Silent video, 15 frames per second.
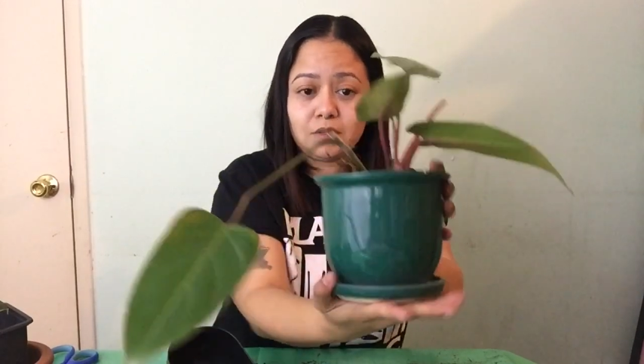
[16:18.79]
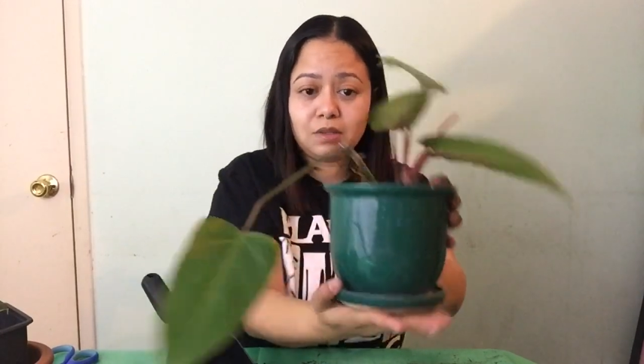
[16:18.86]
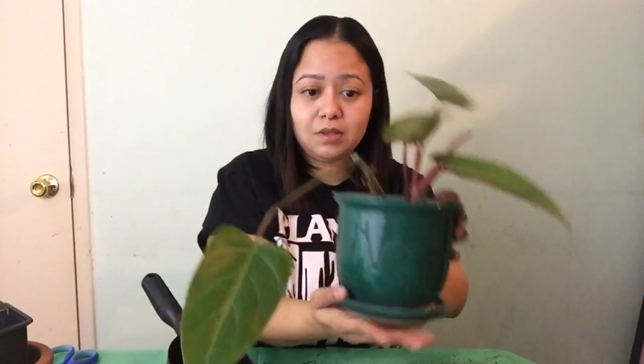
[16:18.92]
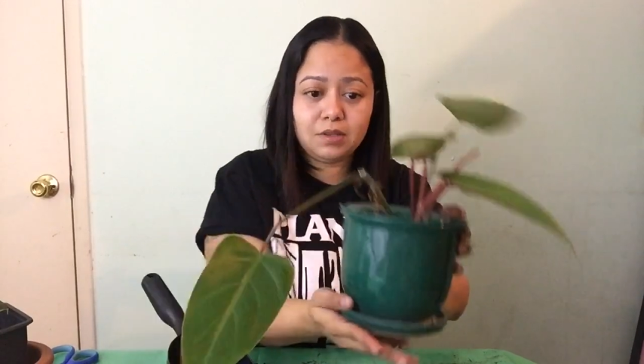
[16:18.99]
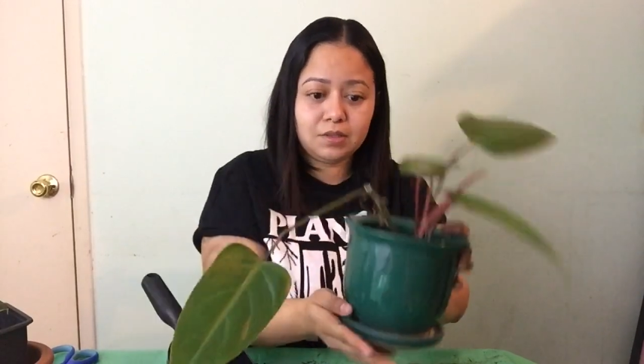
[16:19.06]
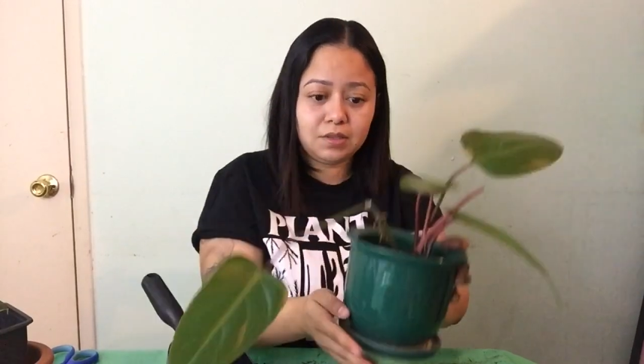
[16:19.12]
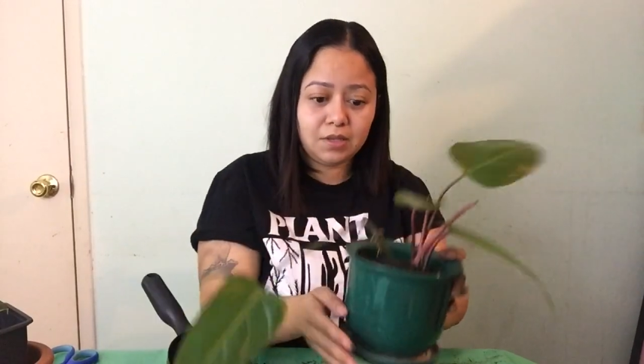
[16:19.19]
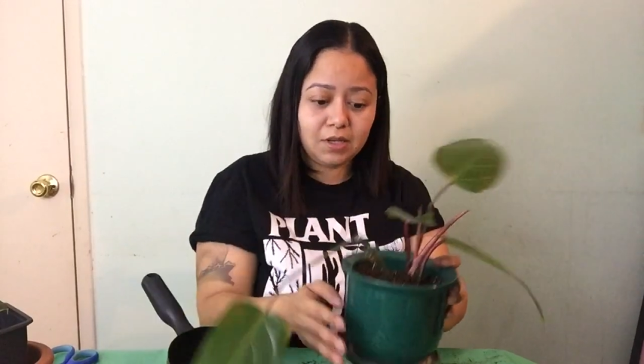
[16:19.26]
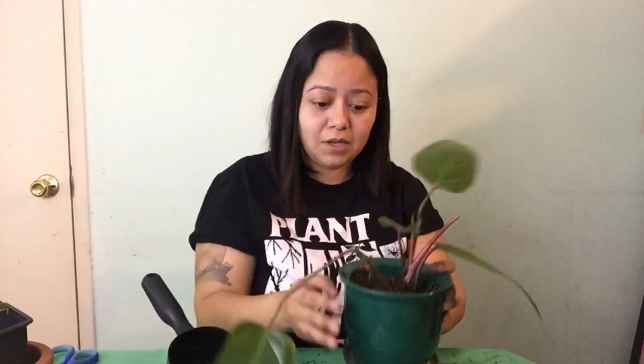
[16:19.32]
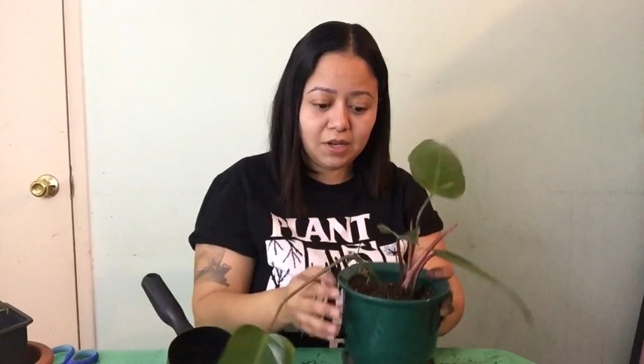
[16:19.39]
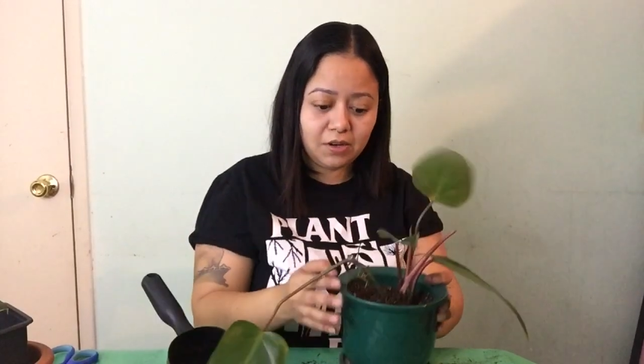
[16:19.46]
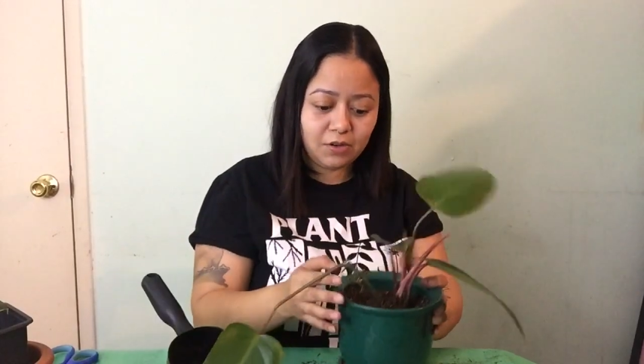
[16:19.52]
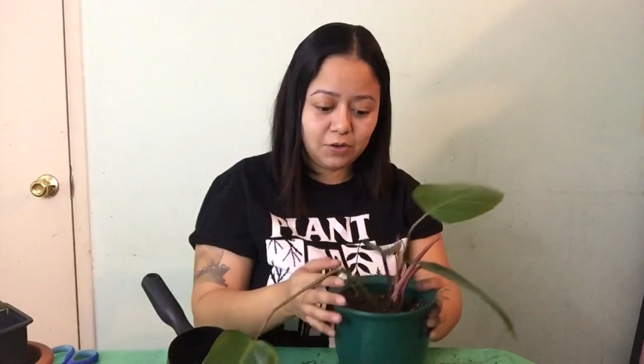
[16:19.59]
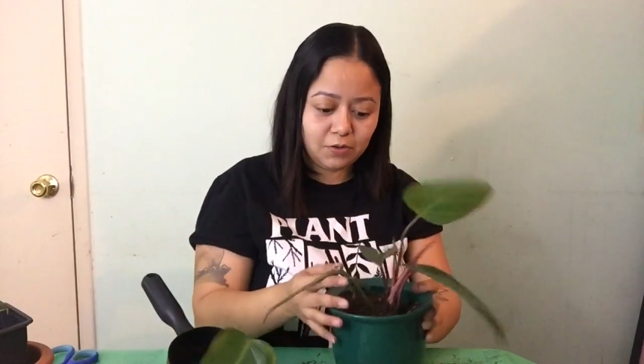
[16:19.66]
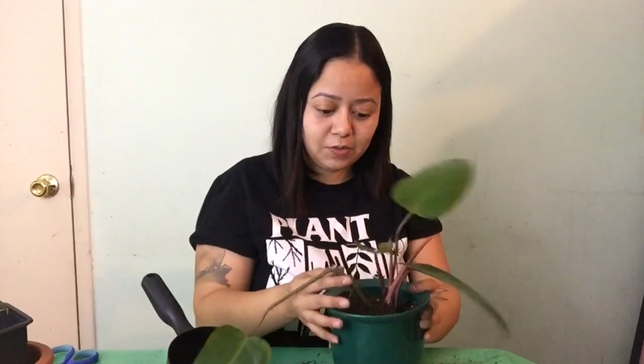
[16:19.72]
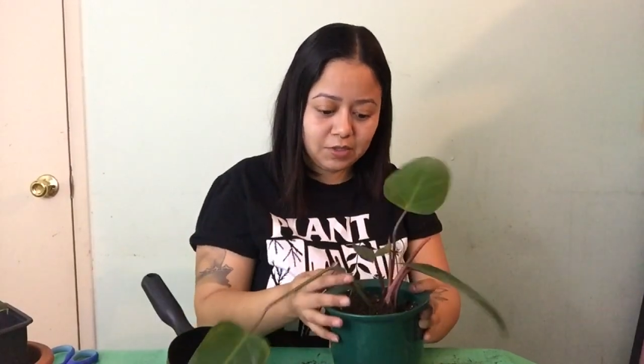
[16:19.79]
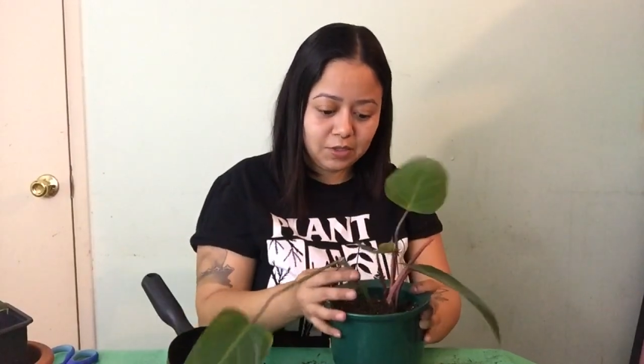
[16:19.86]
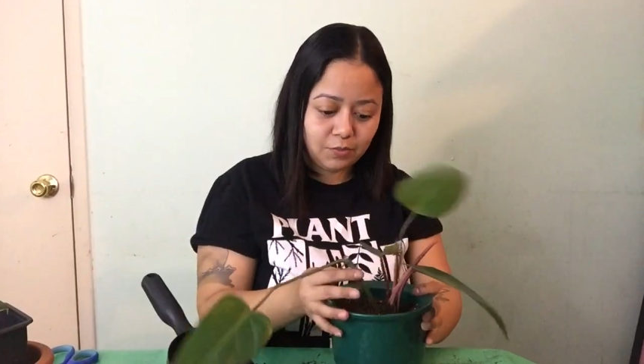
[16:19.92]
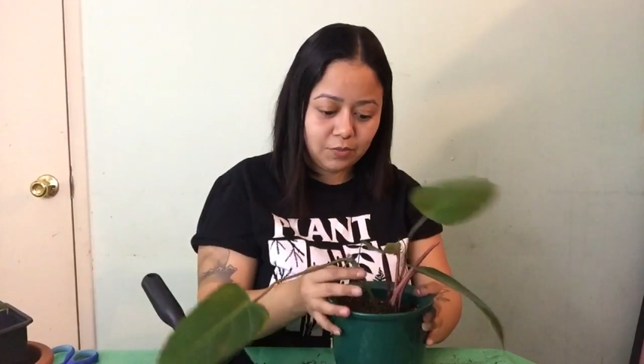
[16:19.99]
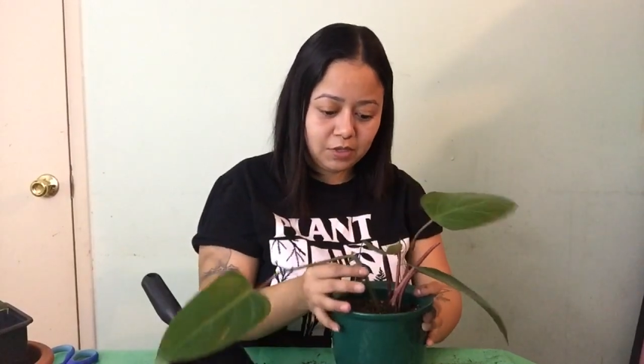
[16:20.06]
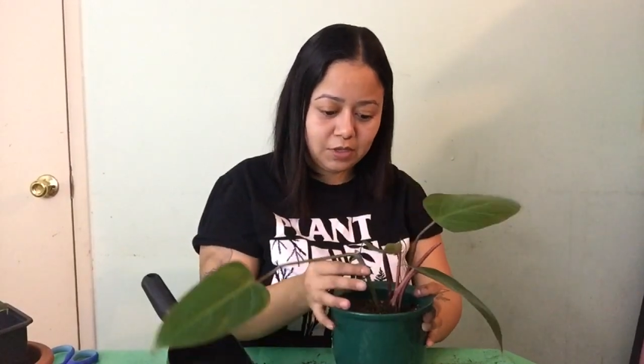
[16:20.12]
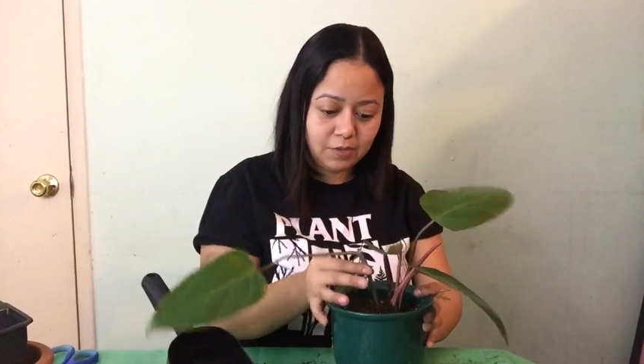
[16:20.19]
on this side. I don't know what's
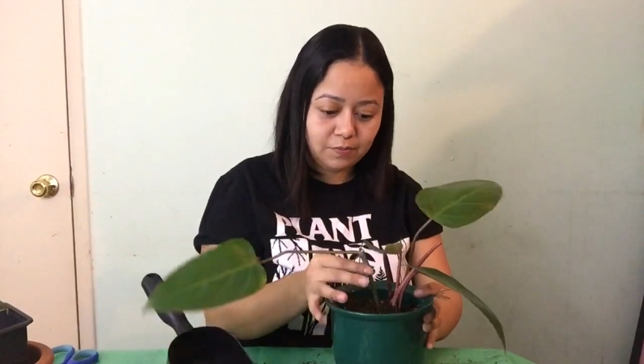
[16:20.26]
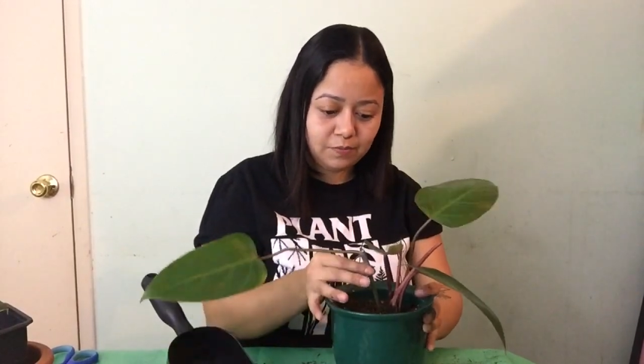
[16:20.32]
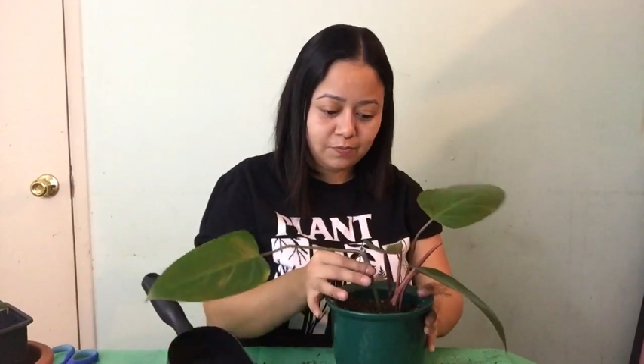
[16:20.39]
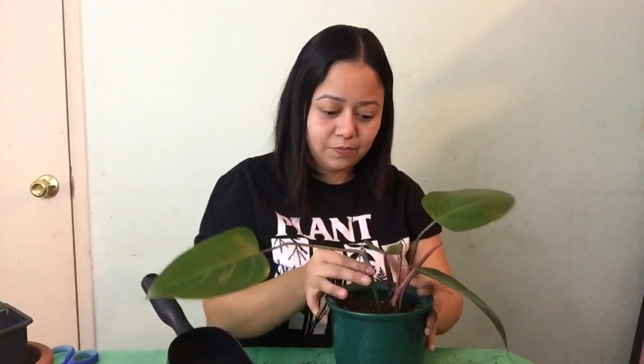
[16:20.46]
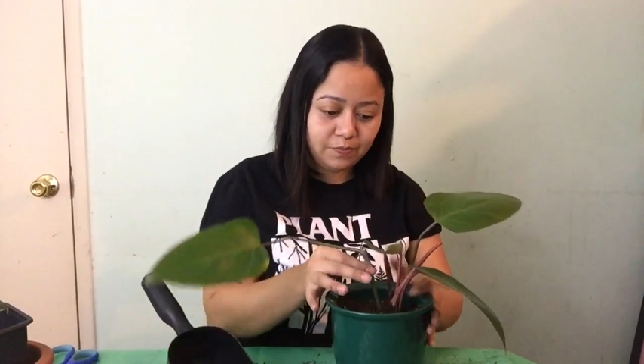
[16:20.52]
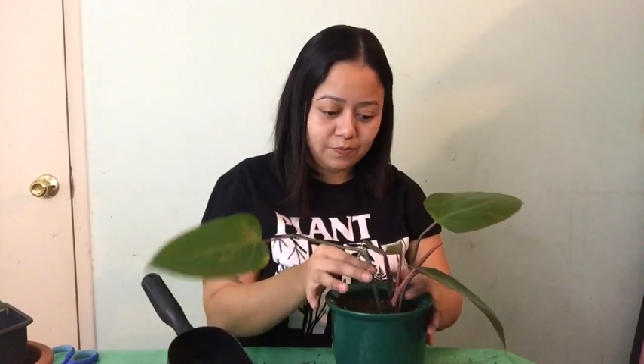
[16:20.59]
up with him.